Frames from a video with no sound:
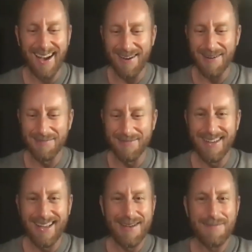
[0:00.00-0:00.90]
um,
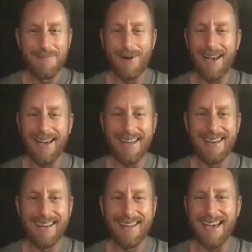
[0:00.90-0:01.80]

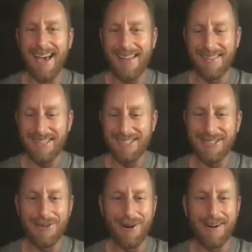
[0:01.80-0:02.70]
but yeah, there's a
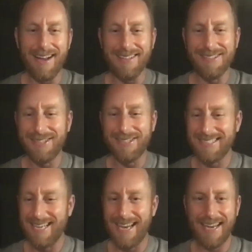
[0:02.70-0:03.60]
URL. You can
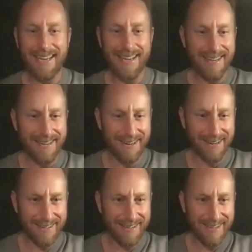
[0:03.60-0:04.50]
say, here,
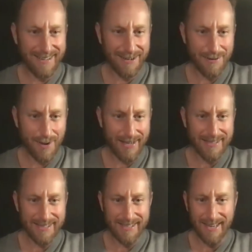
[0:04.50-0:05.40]
I'll go back to
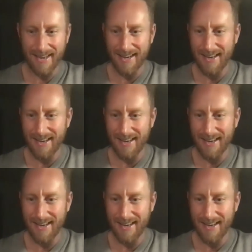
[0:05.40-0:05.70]
the site.